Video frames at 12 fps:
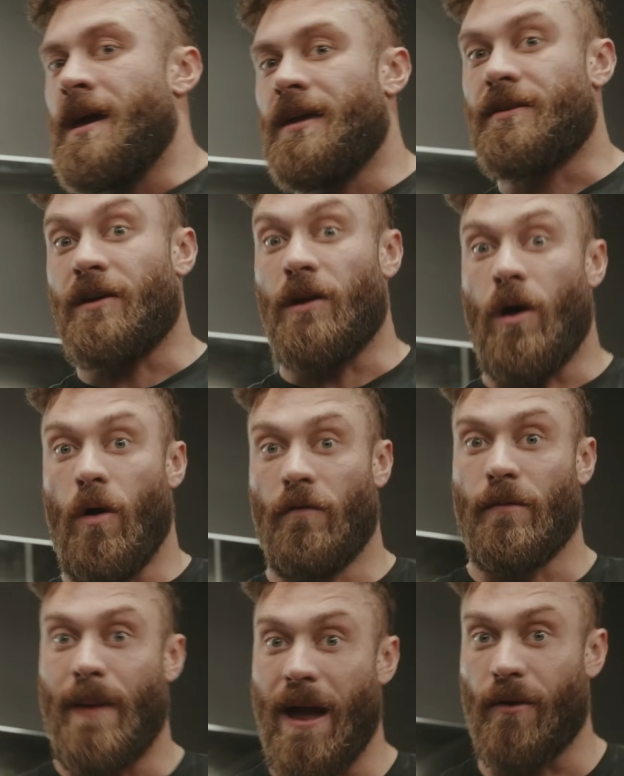It's gonna
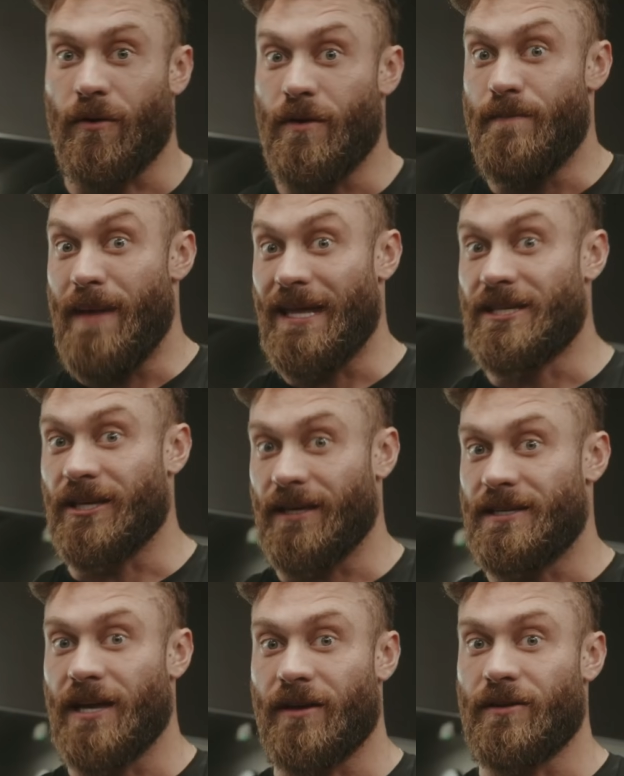overpower you mentally,
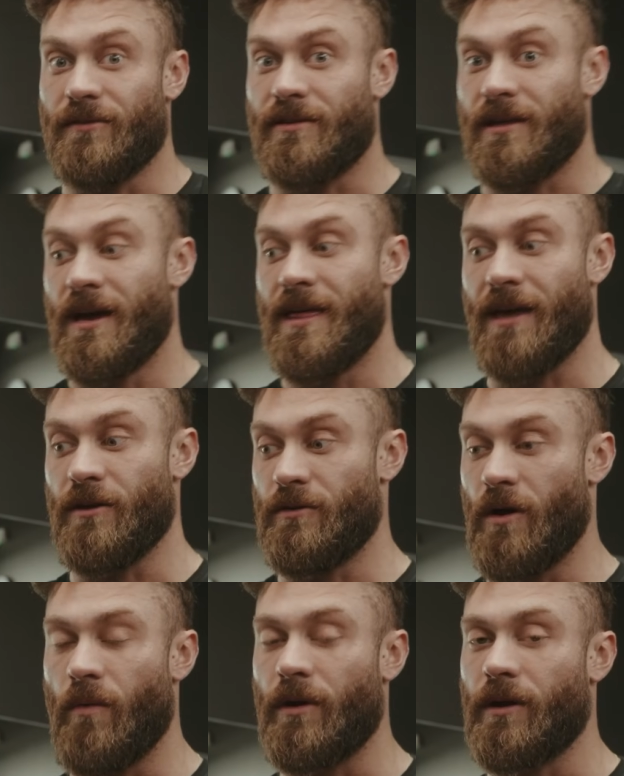telling you that you
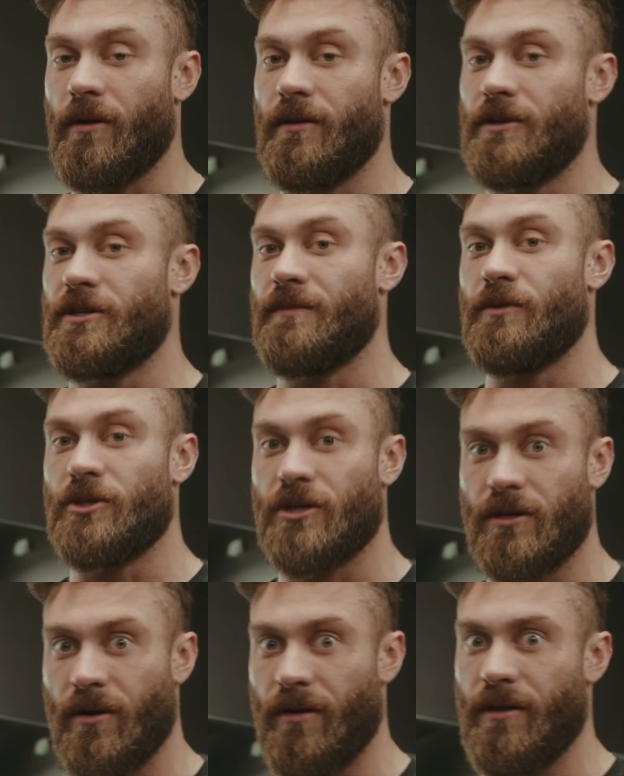don't wanna go to the gym, you
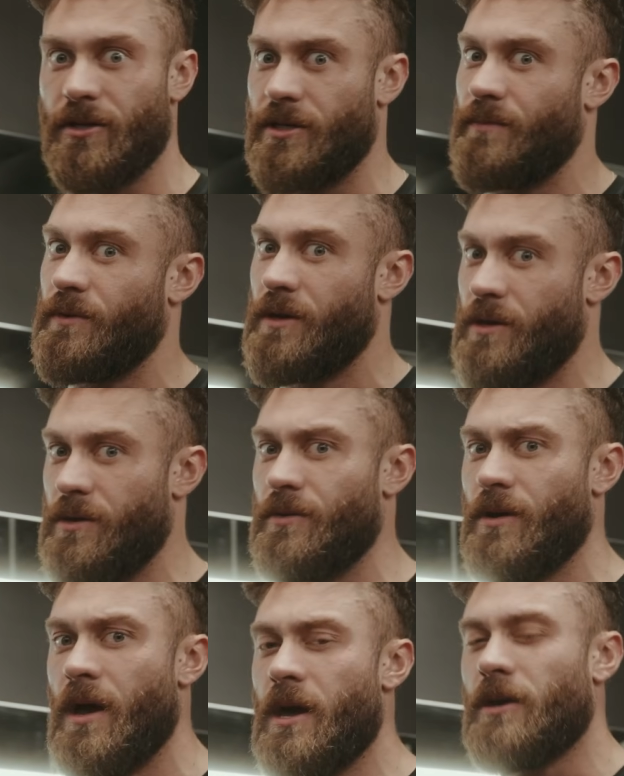shouldn't go to the gym, you,
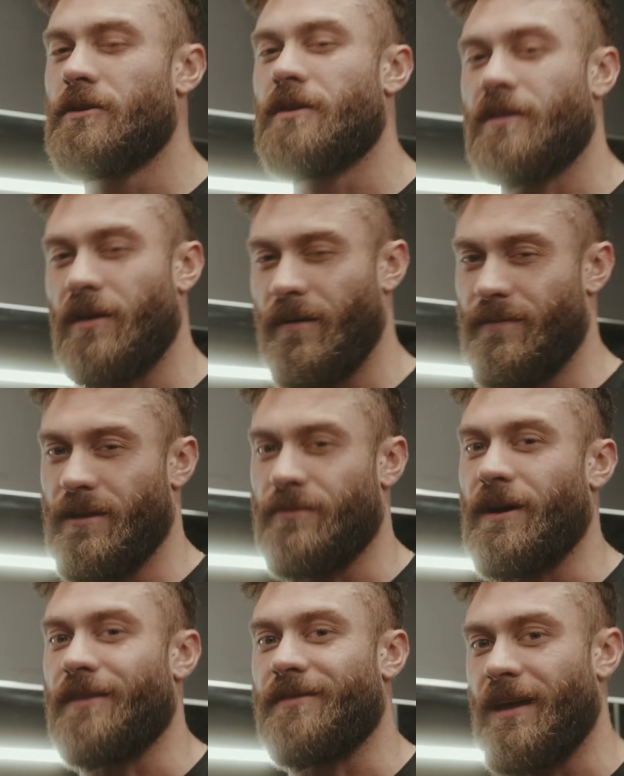you deserve this
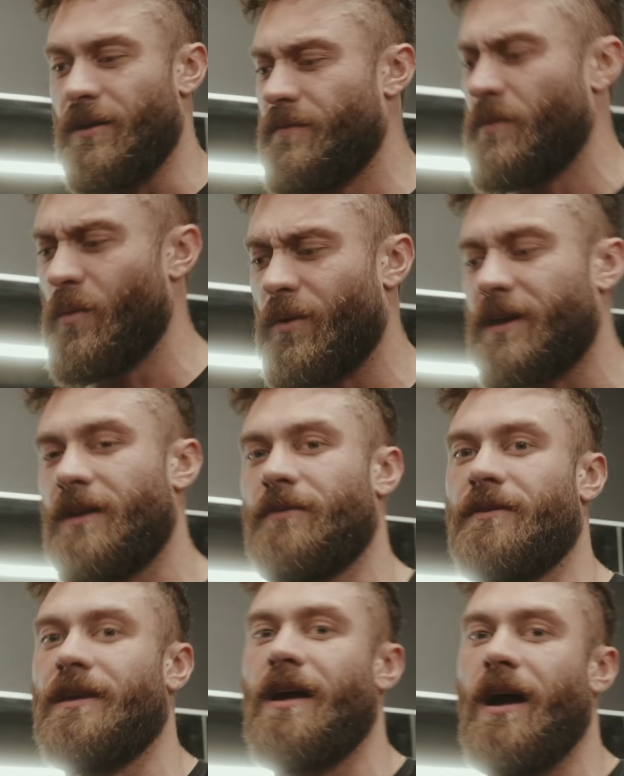rest day, you've been working
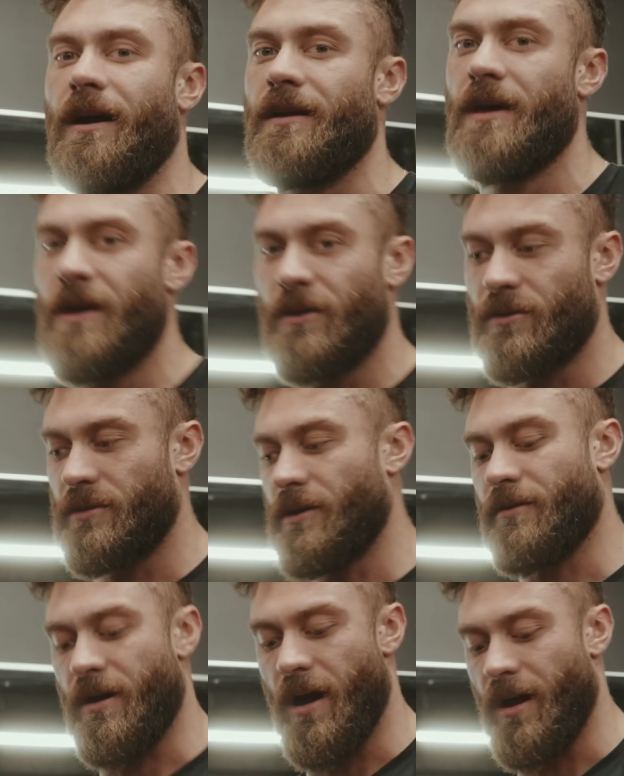really hard, you're
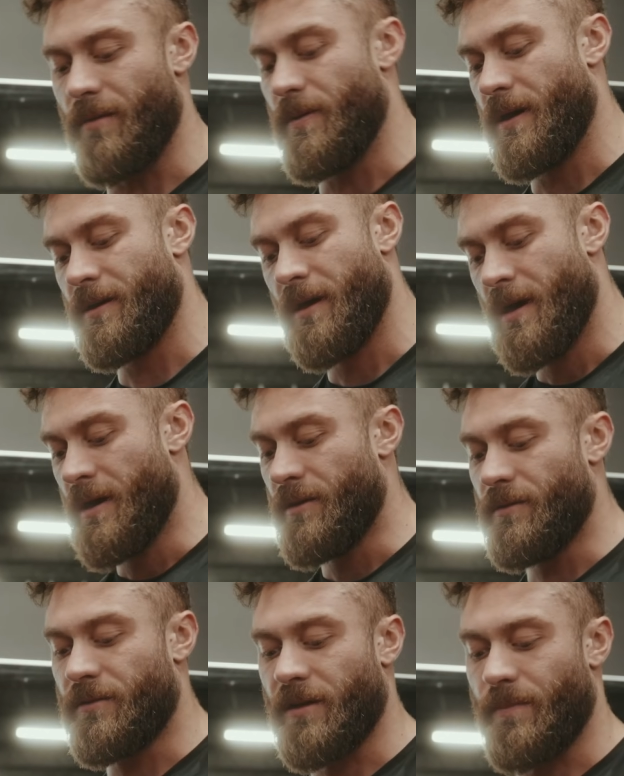low carb,
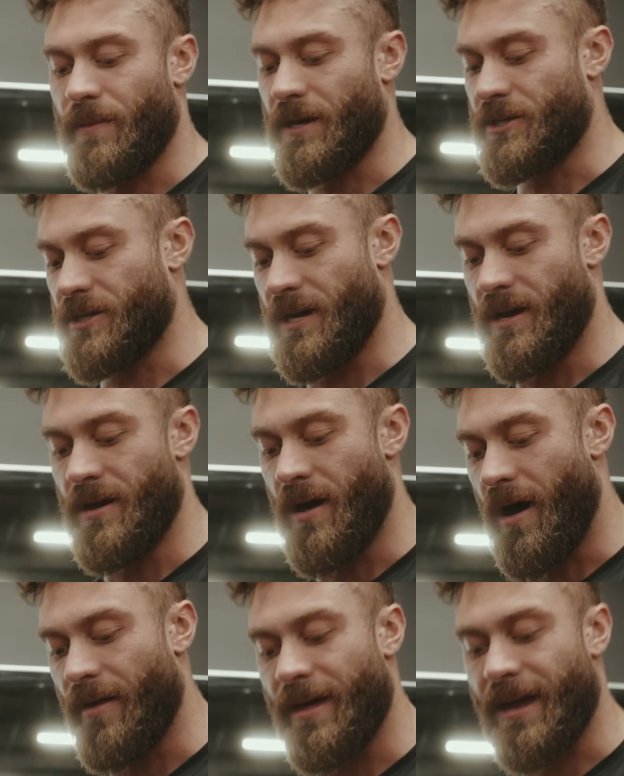you slept like shit,
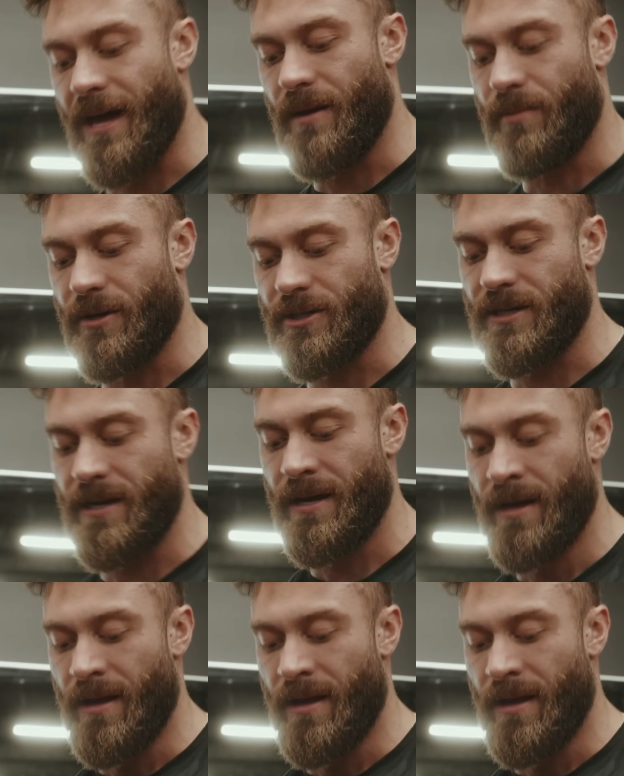all that kind of bullshit.